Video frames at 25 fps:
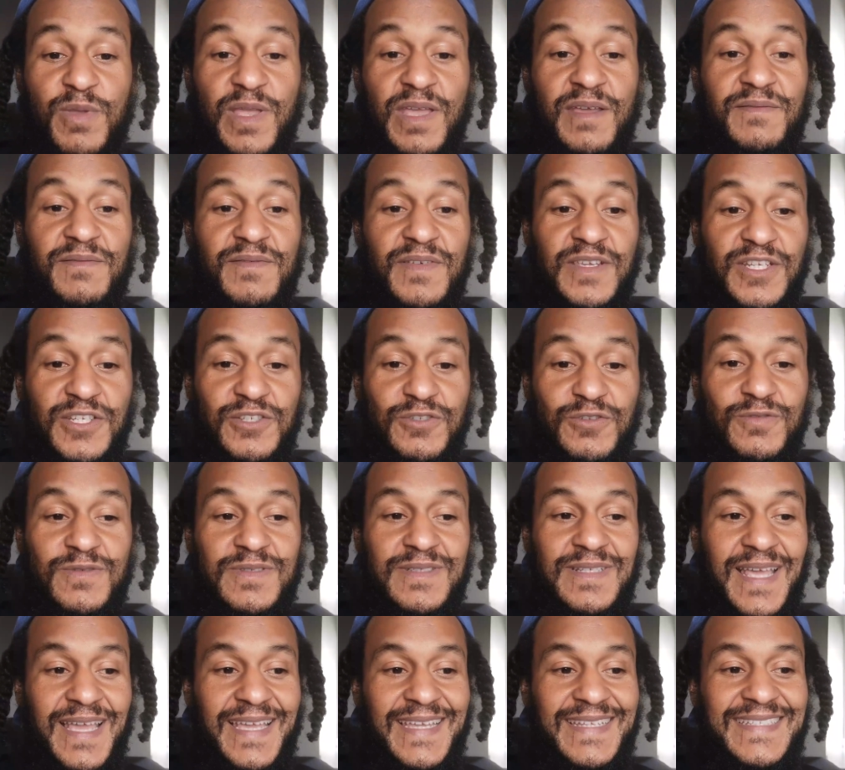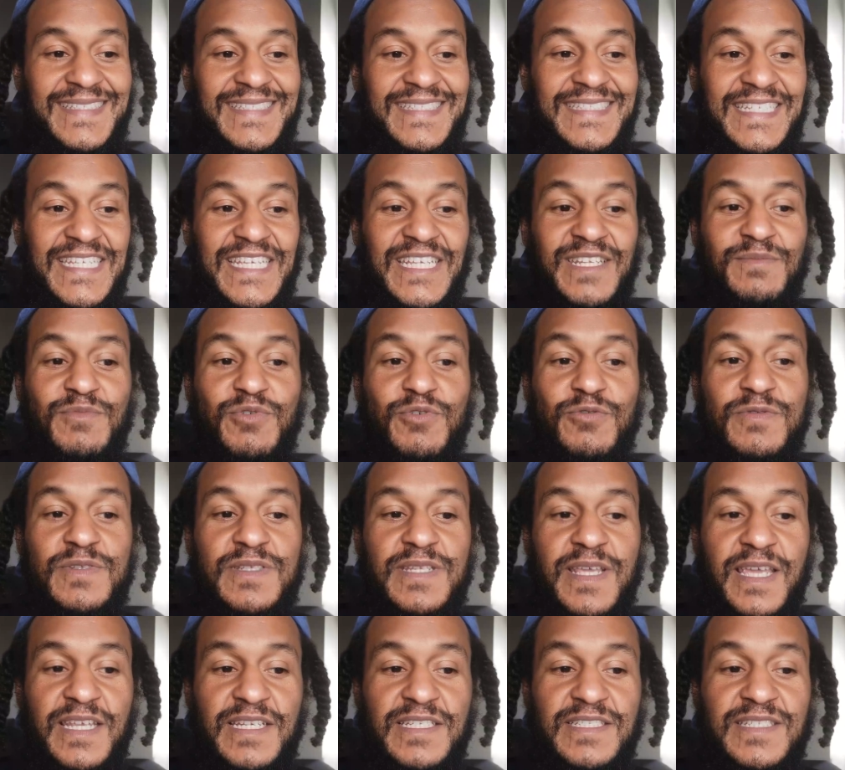we have issues like gene
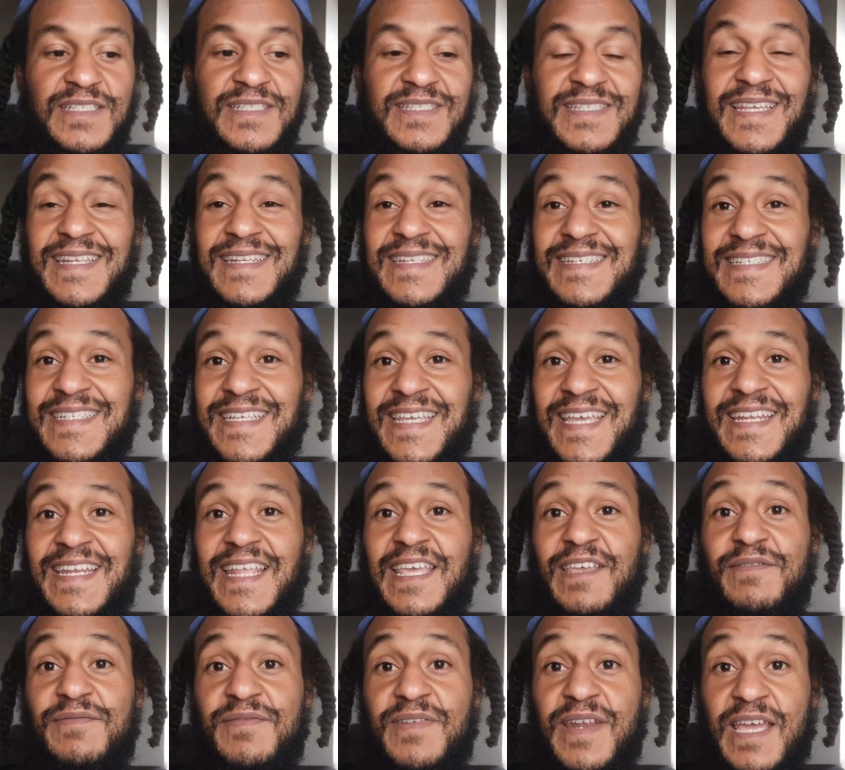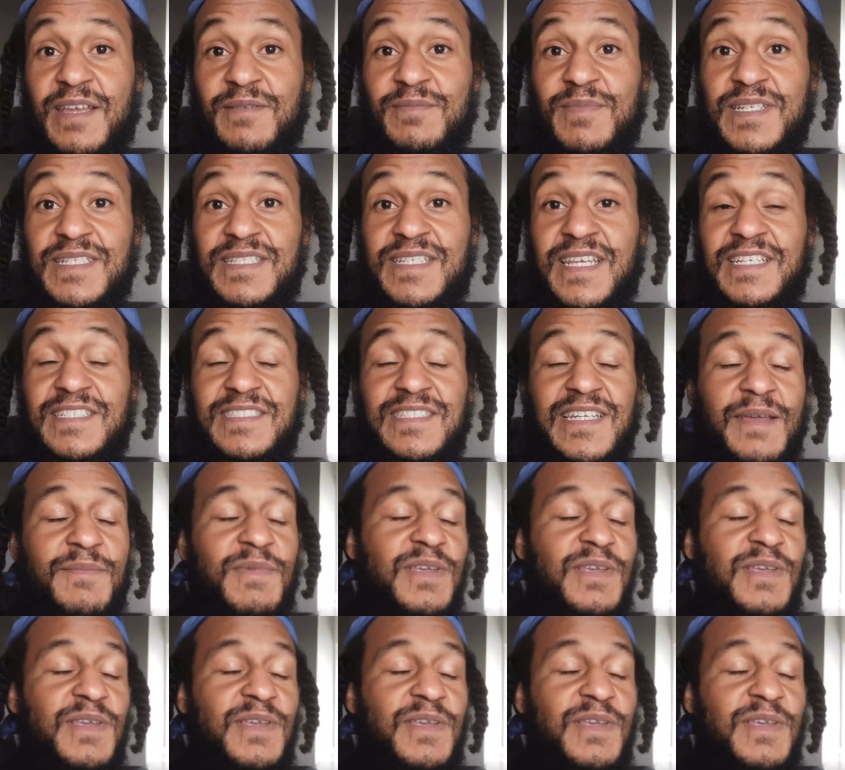mutations and DNA fragmentation.